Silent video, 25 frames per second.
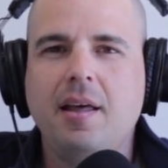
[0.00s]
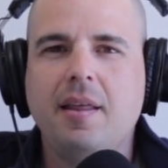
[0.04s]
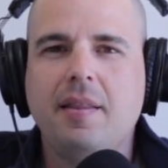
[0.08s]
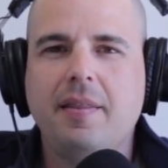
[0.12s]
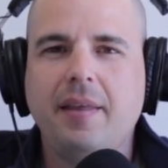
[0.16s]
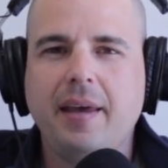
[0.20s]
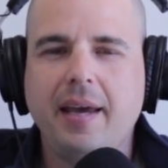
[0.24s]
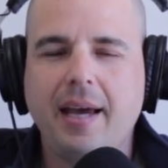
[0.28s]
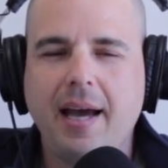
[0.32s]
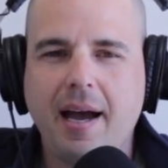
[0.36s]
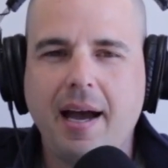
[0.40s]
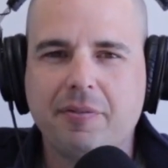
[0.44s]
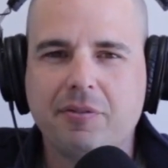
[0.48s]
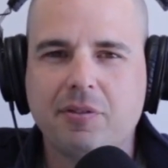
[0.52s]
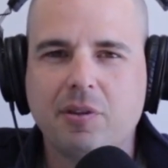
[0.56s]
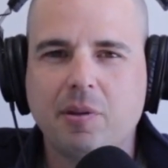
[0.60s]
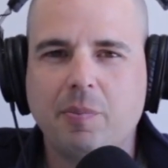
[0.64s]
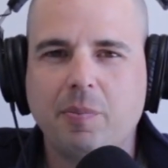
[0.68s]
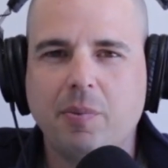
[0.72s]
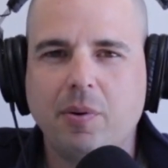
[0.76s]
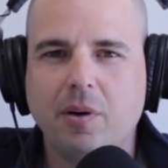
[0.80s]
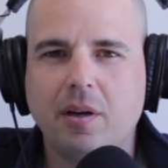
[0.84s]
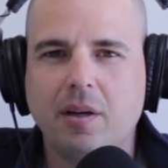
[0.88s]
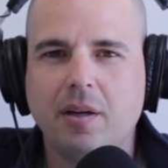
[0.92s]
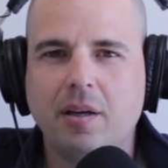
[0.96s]
they have to
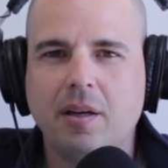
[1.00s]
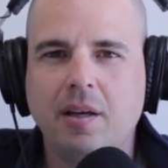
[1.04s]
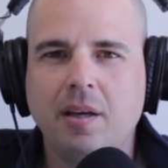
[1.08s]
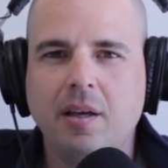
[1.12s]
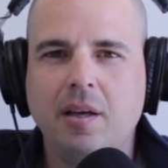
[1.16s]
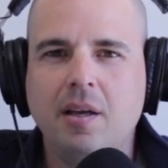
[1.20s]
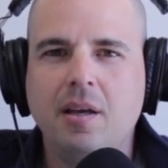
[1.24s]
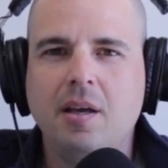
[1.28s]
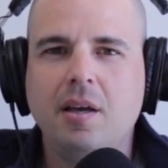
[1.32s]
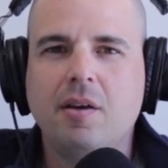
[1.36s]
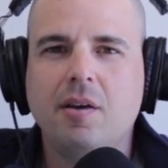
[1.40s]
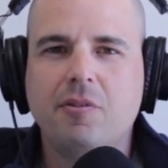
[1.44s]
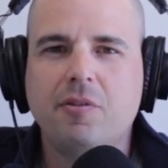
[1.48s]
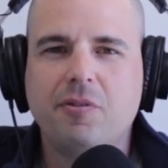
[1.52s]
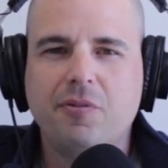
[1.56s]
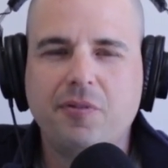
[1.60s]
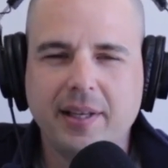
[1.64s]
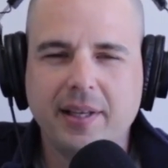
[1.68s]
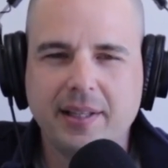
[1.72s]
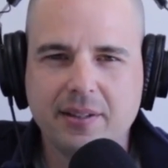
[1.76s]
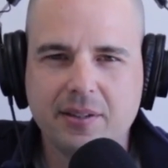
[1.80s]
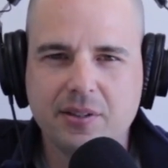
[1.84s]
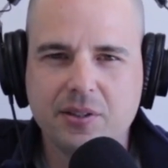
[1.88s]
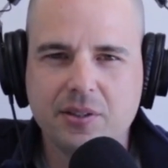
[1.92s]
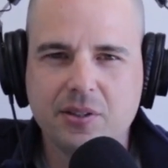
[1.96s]
put
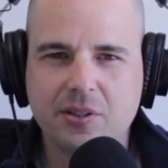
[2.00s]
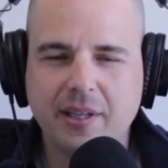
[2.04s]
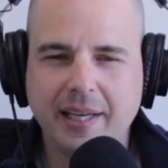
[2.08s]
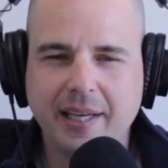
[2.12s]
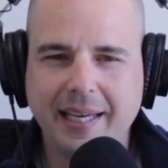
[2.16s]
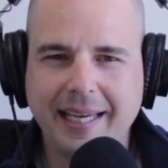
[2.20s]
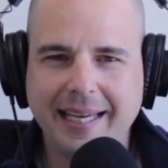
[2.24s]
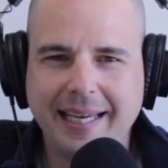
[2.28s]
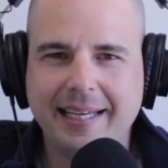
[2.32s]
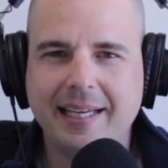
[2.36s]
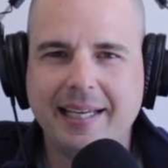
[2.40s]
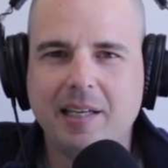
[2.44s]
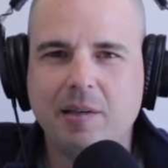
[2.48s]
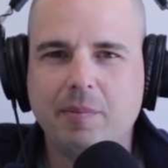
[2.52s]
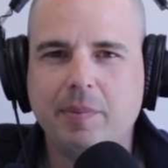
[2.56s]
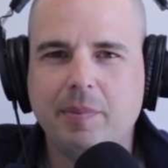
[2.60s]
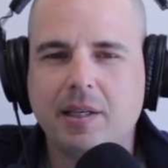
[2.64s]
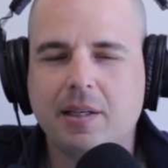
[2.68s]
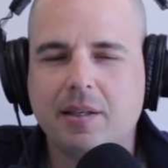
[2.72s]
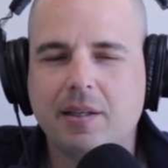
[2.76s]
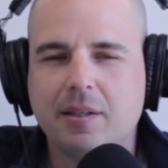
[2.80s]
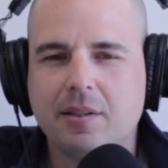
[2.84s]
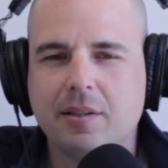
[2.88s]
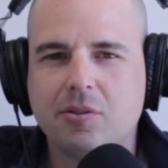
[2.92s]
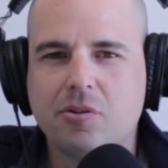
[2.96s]
fillers in it
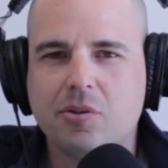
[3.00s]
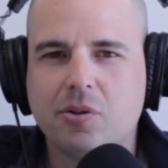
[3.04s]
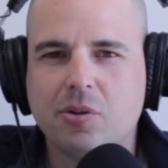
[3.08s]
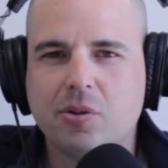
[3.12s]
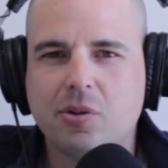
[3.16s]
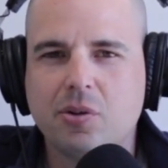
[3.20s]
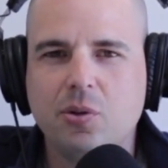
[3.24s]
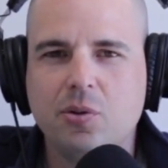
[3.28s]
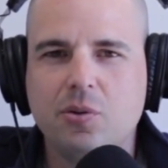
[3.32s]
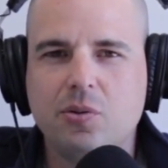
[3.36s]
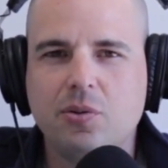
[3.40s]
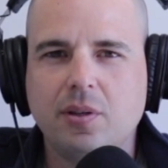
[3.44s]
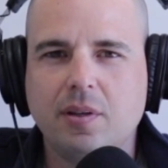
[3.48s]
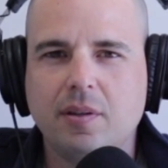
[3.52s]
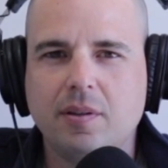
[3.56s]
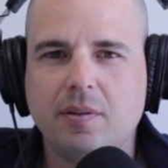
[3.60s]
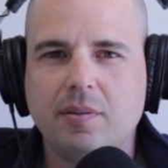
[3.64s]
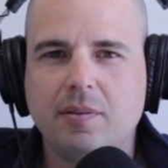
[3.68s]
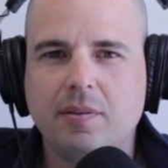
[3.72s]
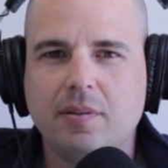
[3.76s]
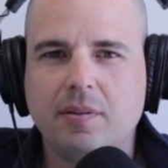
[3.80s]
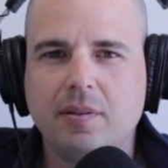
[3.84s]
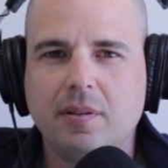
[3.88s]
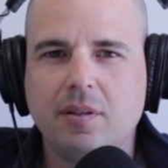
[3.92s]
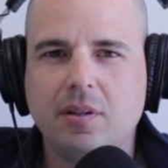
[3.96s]
because they're
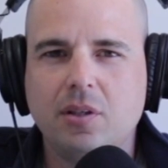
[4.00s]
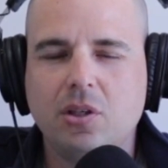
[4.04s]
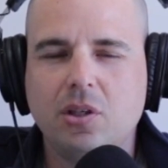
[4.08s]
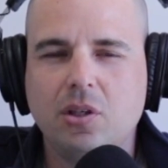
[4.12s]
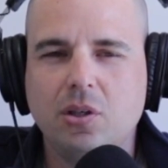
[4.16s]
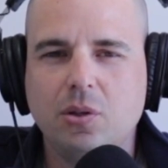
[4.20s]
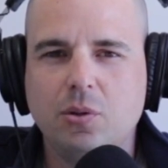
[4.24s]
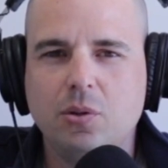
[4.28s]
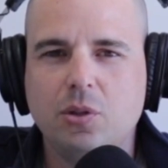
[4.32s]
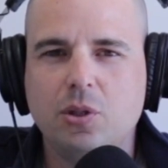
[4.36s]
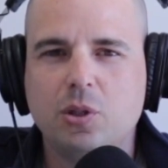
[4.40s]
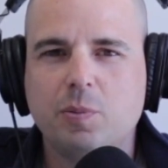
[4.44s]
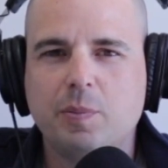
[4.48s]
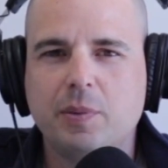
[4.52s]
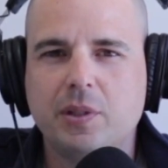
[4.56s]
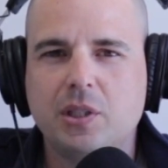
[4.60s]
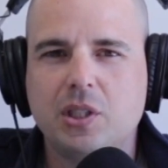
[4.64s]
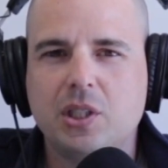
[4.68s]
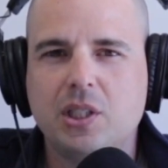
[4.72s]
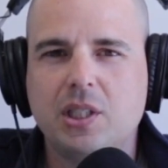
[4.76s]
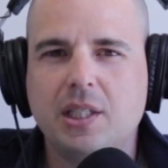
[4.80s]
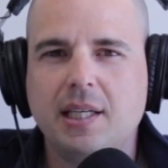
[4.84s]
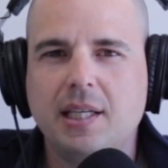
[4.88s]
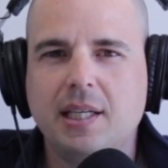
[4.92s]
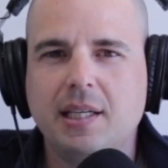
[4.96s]
using huge
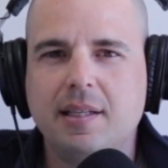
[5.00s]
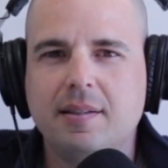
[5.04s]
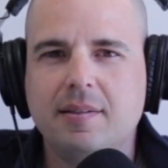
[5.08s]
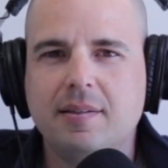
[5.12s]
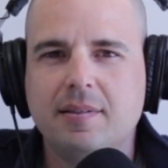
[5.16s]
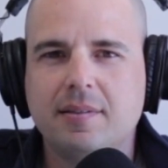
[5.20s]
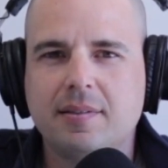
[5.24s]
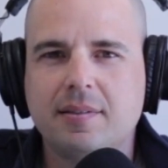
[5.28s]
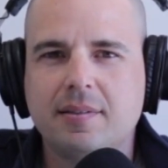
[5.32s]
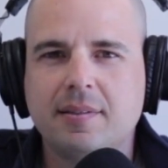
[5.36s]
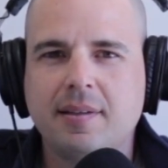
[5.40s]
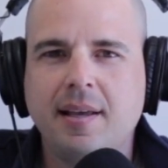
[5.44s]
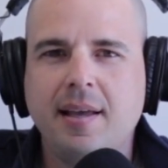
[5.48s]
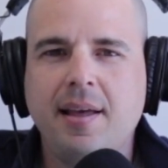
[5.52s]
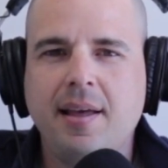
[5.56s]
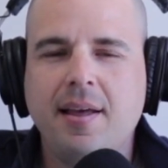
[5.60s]
machines